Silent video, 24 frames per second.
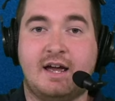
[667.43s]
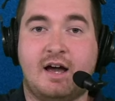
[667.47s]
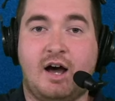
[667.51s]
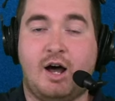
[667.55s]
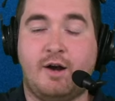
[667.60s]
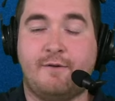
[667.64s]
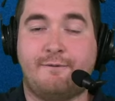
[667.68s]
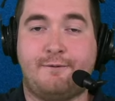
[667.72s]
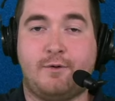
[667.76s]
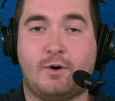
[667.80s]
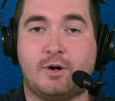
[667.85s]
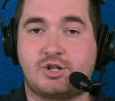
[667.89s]

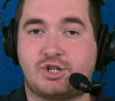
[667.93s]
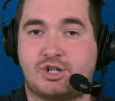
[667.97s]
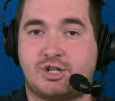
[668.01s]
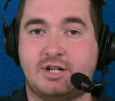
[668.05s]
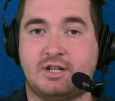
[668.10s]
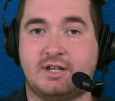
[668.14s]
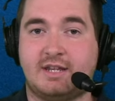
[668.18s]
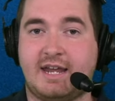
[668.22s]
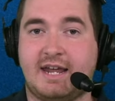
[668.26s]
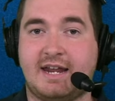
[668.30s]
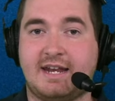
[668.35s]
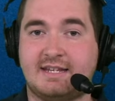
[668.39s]

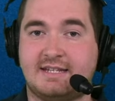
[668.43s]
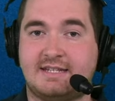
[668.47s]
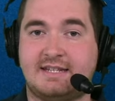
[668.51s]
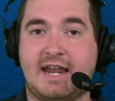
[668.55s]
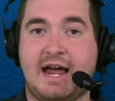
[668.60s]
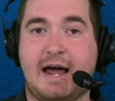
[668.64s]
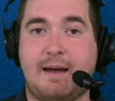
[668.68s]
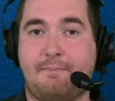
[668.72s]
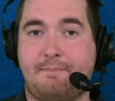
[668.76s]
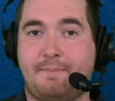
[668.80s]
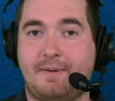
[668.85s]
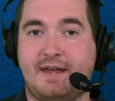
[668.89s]
Unfortunately, it has
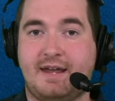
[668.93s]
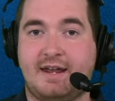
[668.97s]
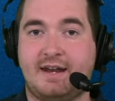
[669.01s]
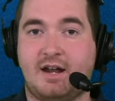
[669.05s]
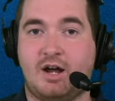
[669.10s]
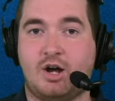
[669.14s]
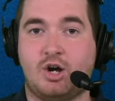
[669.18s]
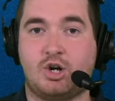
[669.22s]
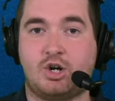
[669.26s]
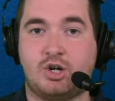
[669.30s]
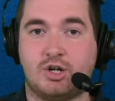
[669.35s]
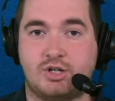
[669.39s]
not been
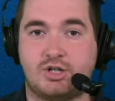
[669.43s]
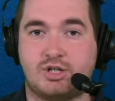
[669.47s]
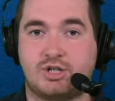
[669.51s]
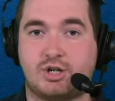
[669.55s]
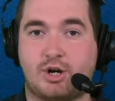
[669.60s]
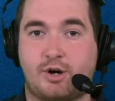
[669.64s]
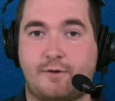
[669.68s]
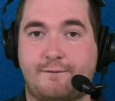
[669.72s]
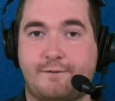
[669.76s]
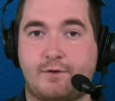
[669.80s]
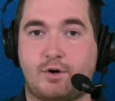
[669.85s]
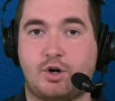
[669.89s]
a good
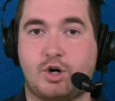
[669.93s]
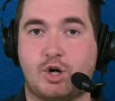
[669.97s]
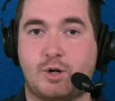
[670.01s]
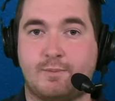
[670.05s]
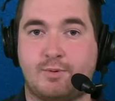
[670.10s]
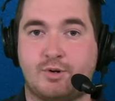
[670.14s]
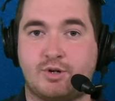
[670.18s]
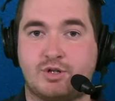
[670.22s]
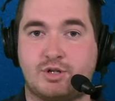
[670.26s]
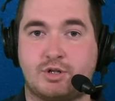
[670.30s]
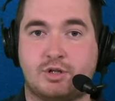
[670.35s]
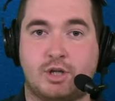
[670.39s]
start for
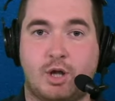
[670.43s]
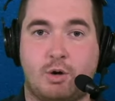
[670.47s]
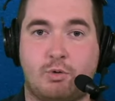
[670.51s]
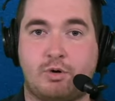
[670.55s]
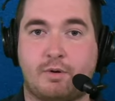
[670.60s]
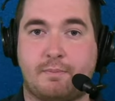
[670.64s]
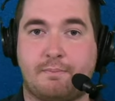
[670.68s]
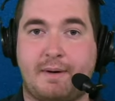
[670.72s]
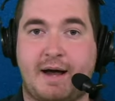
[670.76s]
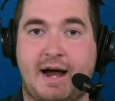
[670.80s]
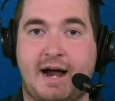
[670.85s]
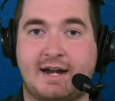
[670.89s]
Herbert's lower
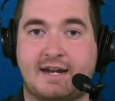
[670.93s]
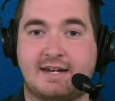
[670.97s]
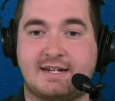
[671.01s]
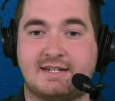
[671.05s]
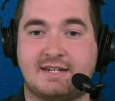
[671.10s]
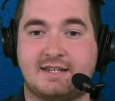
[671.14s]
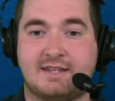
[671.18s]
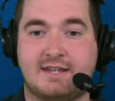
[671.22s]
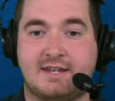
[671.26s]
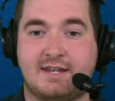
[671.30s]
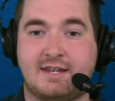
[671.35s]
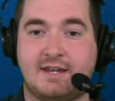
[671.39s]
body
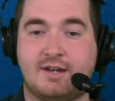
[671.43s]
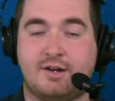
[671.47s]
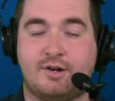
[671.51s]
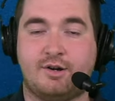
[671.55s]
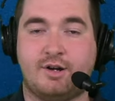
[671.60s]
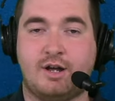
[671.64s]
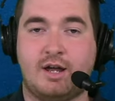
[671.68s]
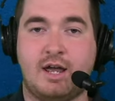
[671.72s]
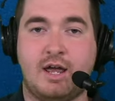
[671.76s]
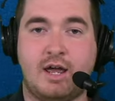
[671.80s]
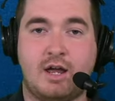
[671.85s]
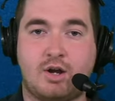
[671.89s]
to the year.
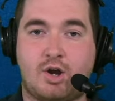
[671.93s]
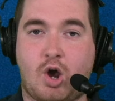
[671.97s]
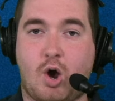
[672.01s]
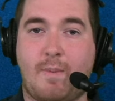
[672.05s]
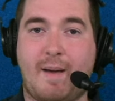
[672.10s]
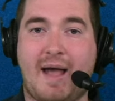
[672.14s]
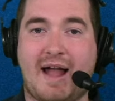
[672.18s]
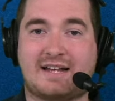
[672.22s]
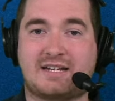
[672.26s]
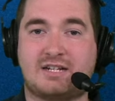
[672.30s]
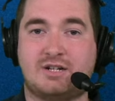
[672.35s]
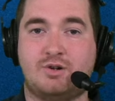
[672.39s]
Go
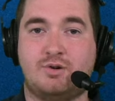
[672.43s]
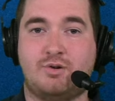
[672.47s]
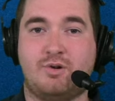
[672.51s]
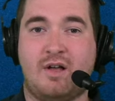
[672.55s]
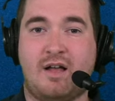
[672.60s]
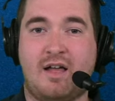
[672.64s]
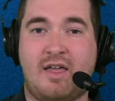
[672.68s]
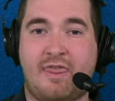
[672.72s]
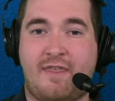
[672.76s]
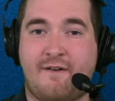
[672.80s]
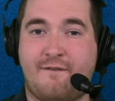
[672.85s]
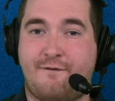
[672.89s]
back to
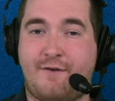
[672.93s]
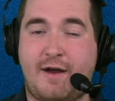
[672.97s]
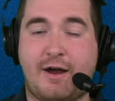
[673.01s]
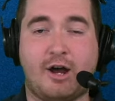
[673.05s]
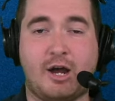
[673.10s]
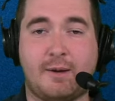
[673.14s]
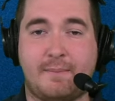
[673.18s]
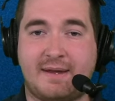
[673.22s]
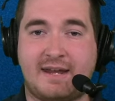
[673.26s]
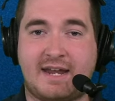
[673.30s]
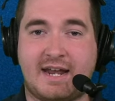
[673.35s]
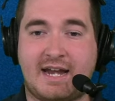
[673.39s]
the
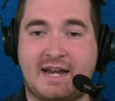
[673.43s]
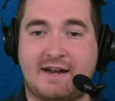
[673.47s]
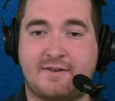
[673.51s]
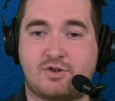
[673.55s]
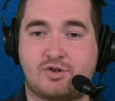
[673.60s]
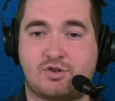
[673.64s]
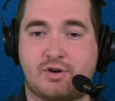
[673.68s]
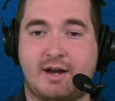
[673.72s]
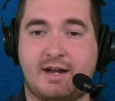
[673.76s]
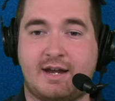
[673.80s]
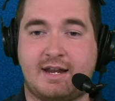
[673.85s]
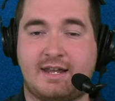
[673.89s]
very beginning of
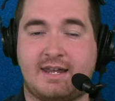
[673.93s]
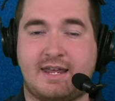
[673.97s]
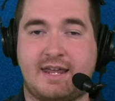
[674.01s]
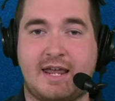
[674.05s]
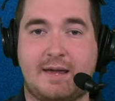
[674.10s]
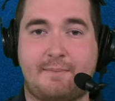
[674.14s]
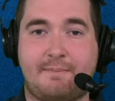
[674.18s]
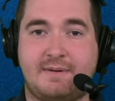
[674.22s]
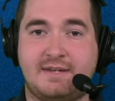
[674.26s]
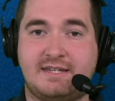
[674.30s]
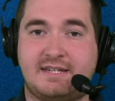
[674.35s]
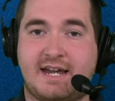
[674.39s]
training
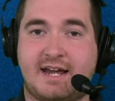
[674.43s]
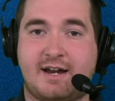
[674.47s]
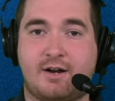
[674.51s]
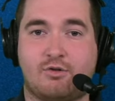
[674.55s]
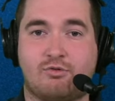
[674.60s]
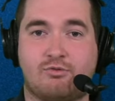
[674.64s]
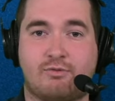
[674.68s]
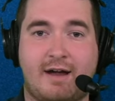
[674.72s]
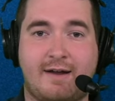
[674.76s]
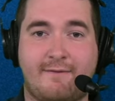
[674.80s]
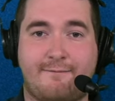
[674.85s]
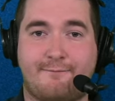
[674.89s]
camp. He's got a
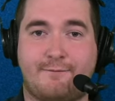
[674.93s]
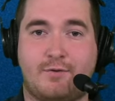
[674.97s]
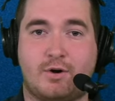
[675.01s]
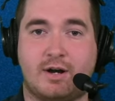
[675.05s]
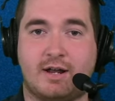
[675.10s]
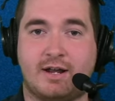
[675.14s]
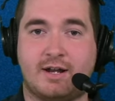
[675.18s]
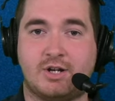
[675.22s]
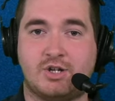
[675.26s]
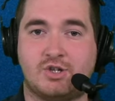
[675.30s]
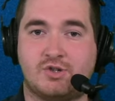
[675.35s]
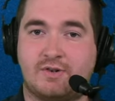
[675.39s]
right foot
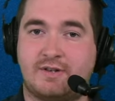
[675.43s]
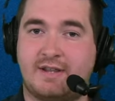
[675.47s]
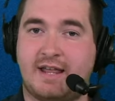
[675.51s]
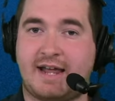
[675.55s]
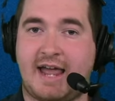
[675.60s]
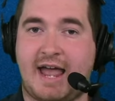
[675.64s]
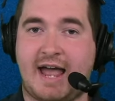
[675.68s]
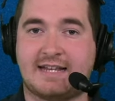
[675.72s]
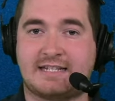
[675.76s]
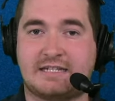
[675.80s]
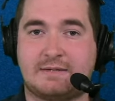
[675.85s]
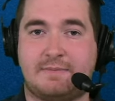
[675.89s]
injury that
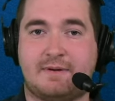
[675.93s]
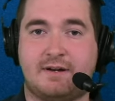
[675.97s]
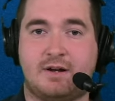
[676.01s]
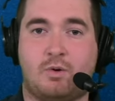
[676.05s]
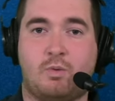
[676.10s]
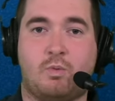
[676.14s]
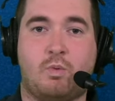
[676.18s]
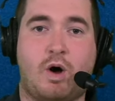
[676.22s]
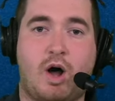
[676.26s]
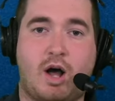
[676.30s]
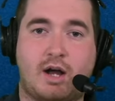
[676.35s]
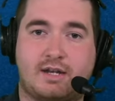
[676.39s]
has him in a
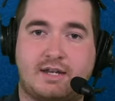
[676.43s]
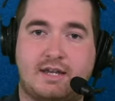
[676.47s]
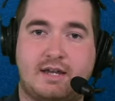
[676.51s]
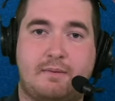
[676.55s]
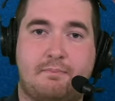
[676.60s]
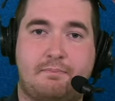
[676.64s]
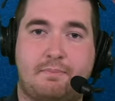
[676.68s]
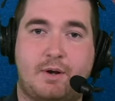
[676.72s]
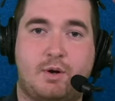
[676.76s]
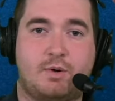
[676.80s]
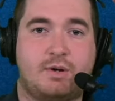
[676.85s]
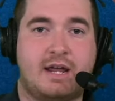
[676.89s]
walking
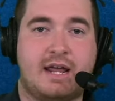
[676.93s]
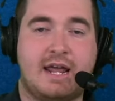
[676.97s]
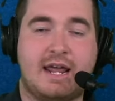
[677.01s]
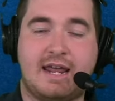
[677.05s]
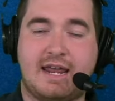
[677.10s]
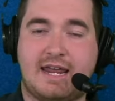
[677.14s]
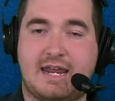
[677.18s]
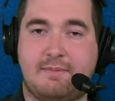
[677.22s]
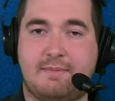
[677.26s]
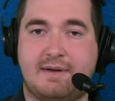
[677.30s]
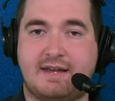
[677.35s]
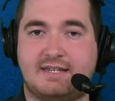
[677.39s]
boot.
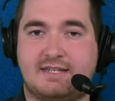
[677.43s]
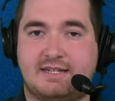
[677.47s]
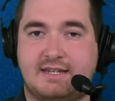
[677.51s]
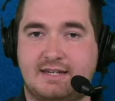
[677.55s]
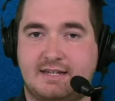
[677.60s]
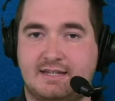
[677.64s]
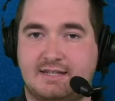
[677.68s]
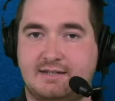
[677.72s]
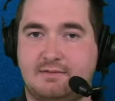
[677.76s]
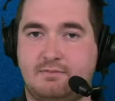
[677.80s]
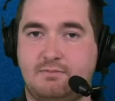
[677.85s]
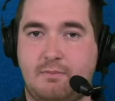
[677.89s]
He
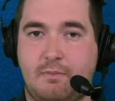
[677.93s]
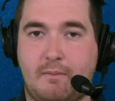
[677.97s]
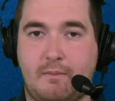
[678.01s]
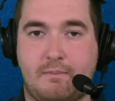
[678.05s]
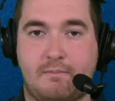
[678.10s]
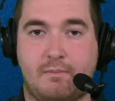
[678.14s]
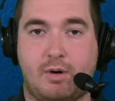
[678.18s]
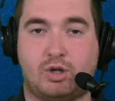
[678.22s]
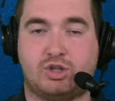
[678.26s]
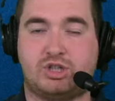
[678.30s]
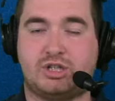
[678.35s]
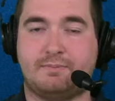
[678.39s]
misses
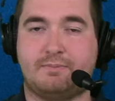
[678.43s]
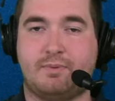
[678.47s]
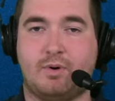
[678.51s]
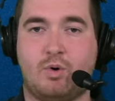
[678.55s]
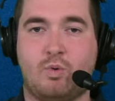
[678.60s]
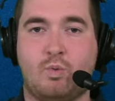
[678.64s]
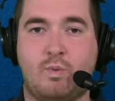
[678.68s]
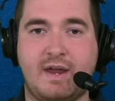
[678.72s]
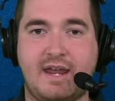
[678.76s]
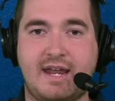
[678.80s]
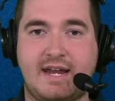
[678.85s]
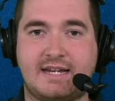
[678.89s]

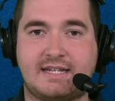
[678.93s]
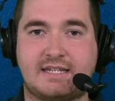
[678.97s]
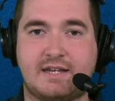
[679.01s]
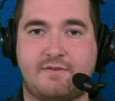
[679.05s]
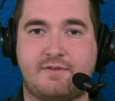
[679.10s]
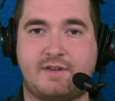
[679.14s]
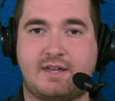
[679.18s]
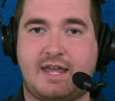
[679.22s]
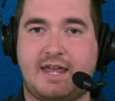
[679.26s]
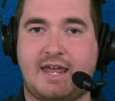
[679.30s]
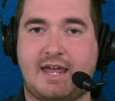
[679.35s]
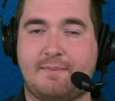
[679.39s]
multiple weeks
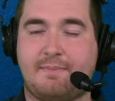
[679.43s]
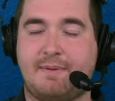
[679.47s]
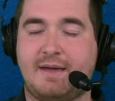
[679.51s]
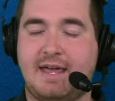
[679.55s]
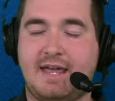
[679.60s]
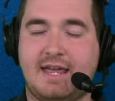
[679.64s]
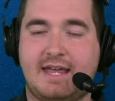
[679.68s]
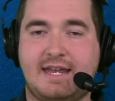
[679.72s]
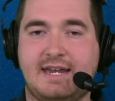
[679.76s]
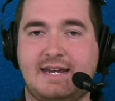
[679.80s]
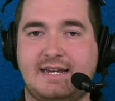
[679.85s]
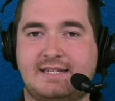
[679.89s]
of camp.
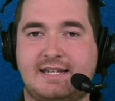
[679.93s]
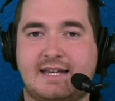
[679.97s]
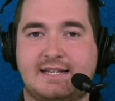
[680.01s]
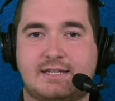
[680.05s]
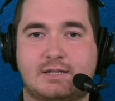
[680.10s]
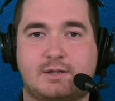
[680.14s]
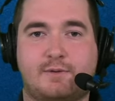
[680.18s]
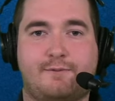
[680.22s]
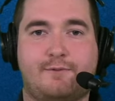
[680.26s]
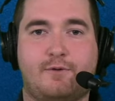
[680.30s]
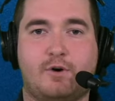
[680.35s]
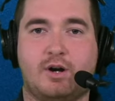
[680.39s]
He says
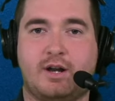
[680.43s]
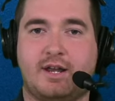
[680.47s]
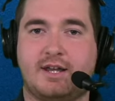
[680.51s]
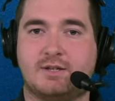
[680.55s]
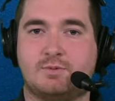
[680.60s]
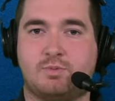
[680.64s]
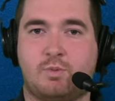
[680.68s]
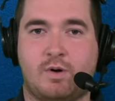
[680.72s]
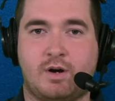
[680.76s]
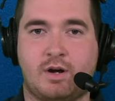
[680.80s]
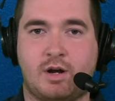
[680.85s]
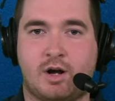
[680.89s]
his foot is
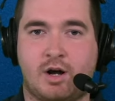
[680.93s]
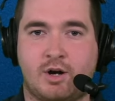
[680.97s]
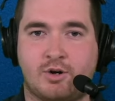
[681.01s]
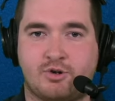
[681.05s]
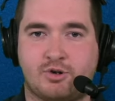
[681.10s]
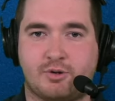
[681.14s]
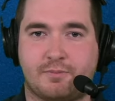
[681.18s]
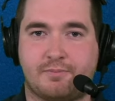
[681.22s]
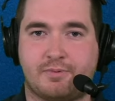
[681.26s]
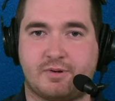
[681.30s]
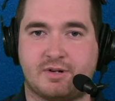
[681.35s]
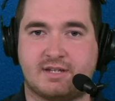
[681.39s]

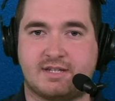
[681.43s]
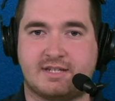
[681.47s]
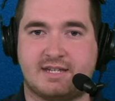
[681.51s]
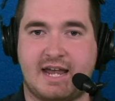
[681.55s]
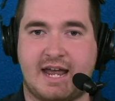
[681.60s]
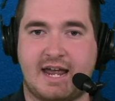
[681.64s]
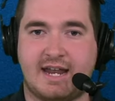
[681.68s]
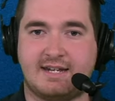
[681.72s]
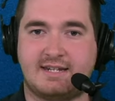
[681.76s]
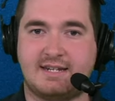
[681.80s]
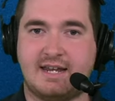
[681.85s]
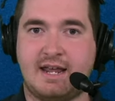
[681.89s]

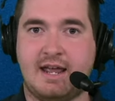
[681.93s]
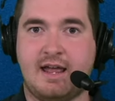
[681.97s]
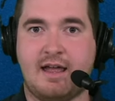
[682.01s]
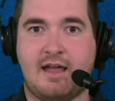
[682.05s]
100%.